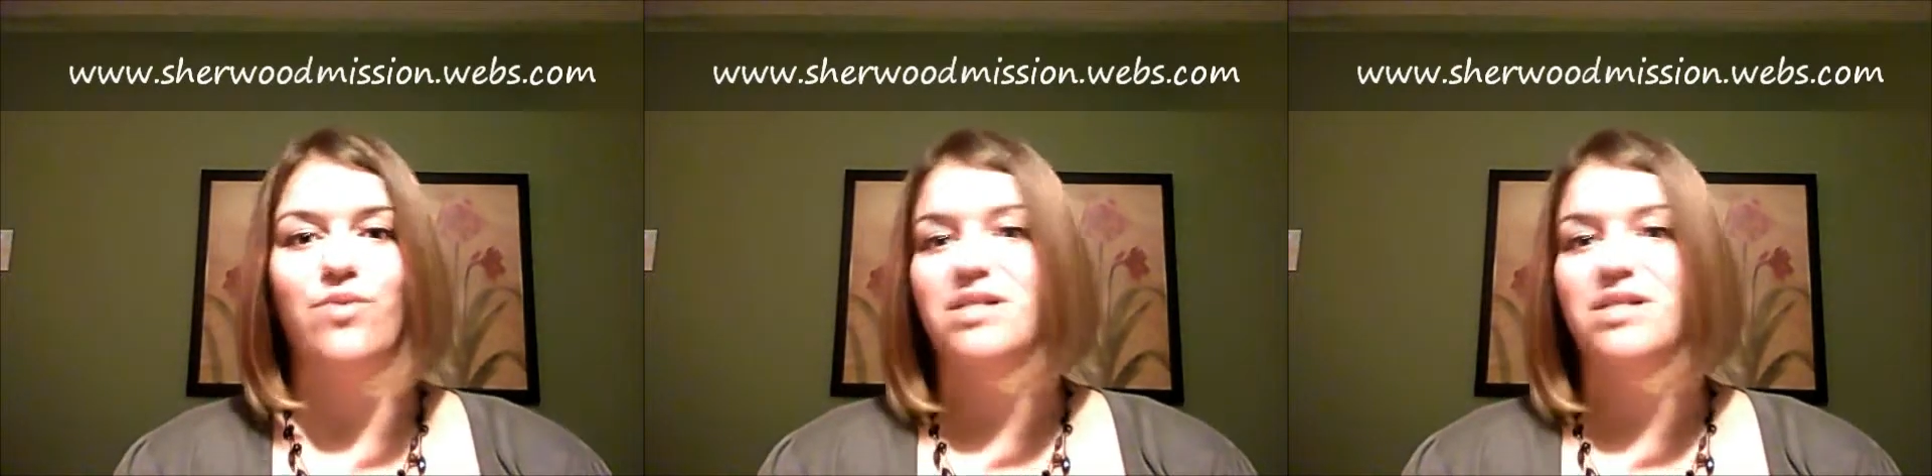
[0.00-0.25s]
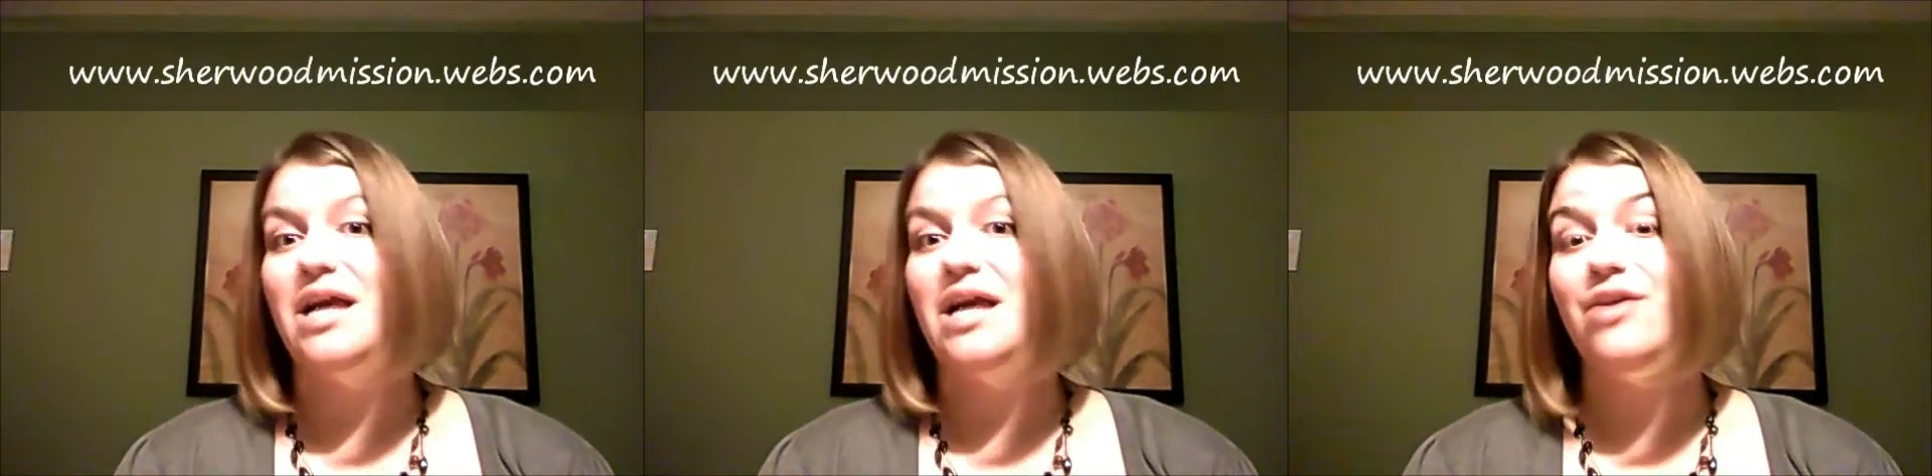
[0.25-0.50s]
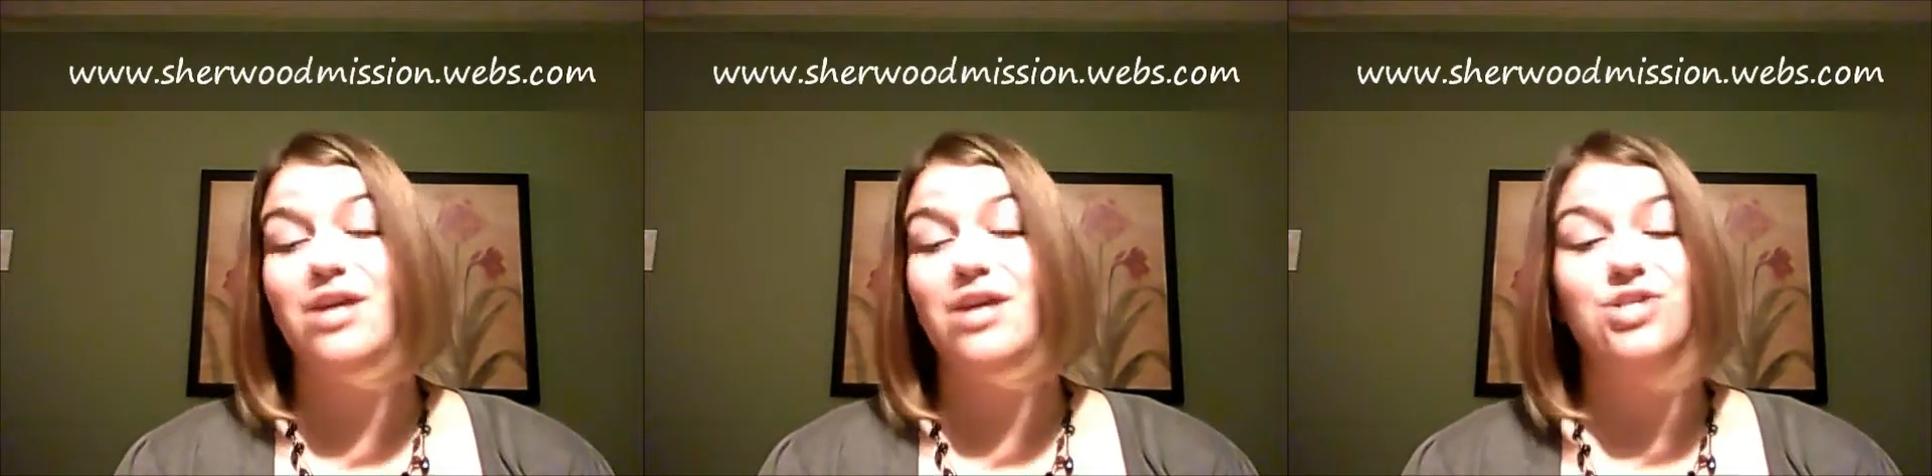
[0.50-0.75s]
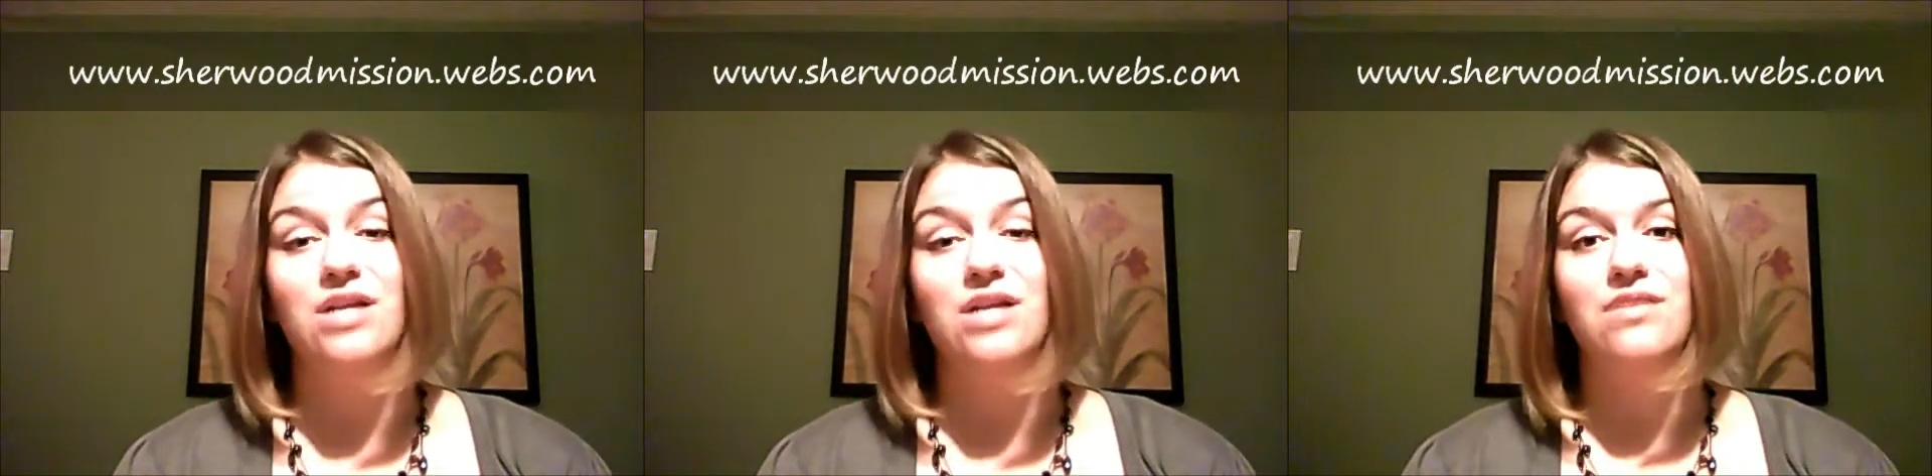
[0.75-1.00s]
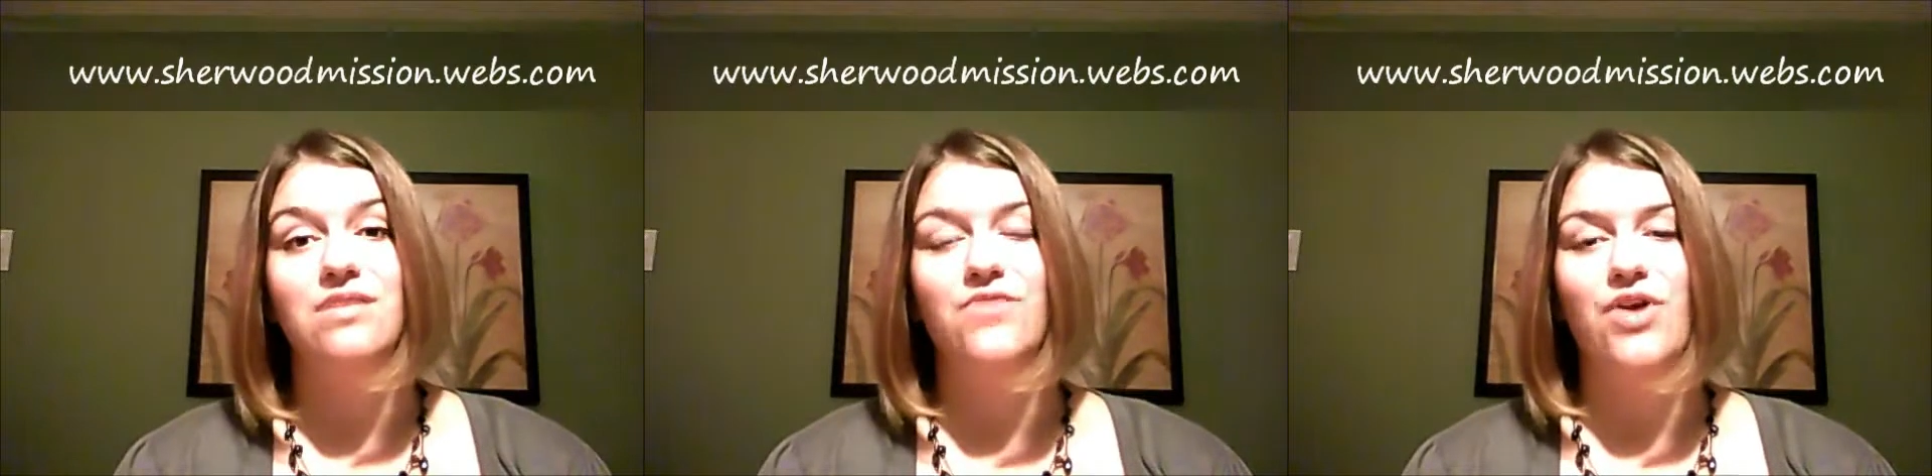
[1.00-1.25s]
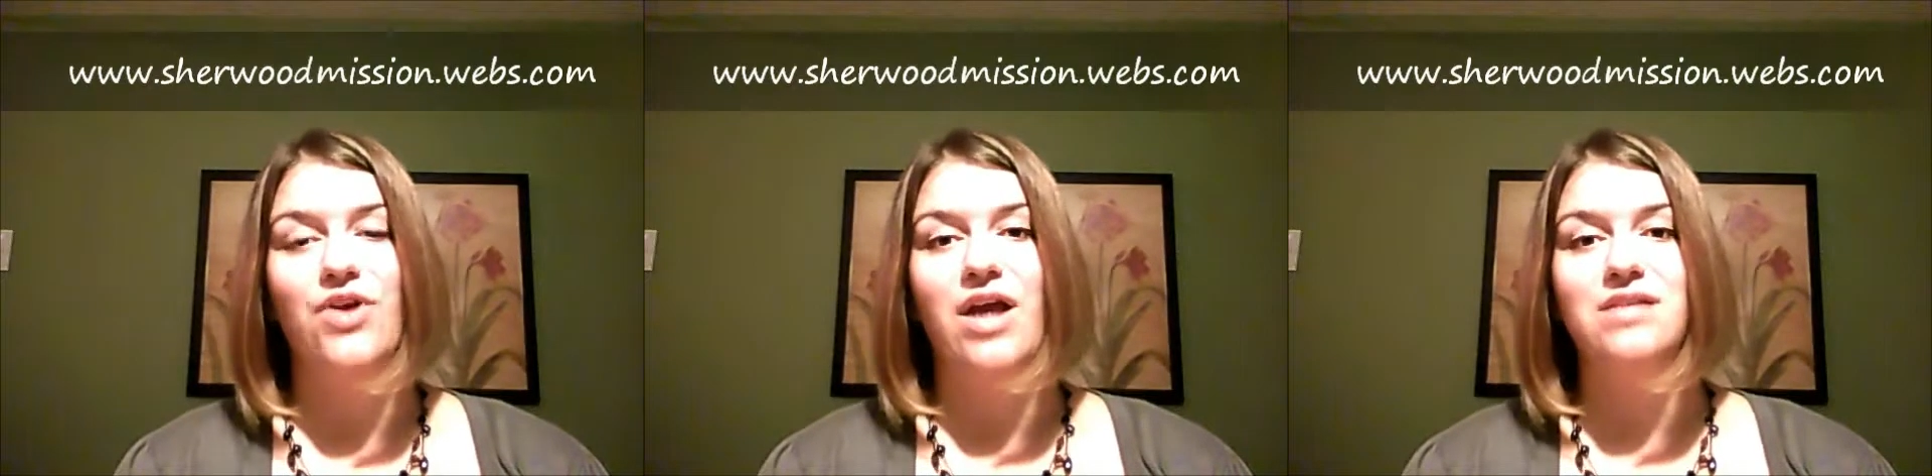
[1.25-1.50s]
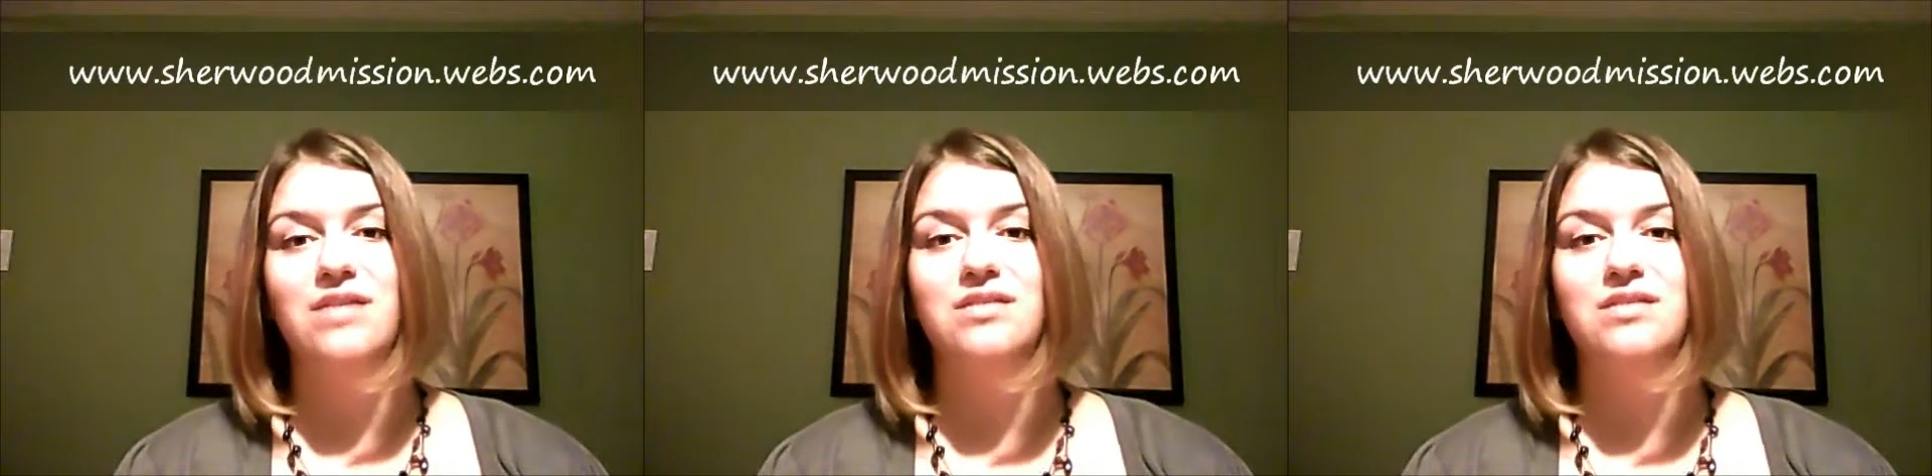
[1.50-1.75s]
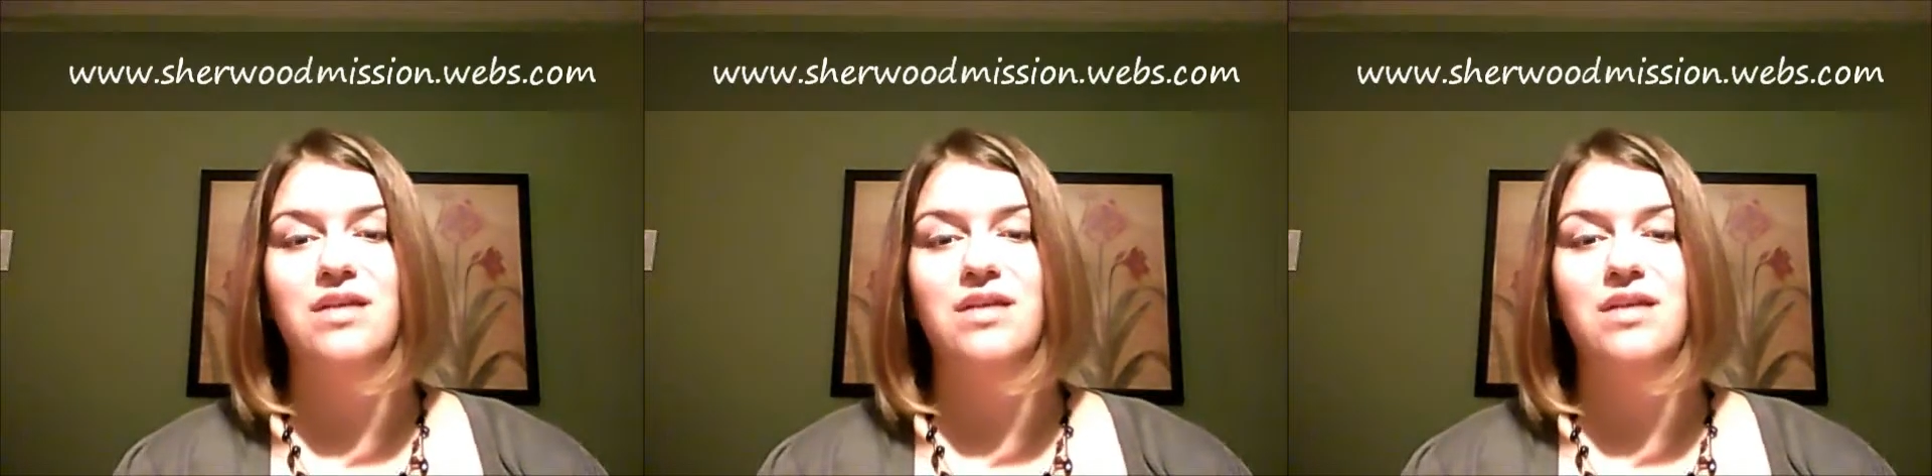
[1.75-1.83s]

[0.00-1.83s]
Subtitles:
an entire nation for Christ.